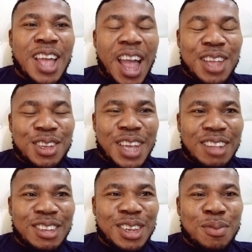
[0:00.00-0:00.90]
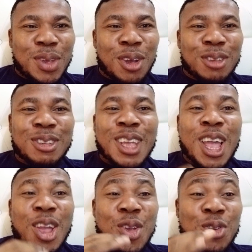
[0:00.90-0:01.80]
Are you getting it? Because
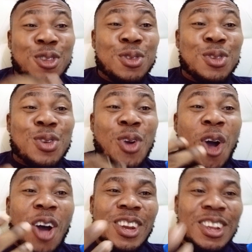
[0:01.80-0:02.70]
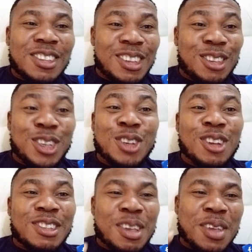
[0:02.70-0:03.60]
you should know all these things. You
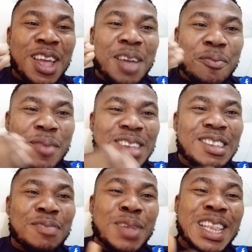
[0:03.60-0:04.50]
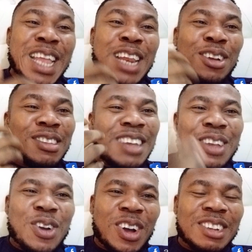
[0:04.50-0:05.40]
just say, Mrs. They don't tell
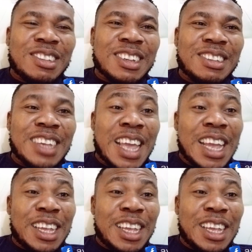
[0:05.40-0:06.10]
you all these things.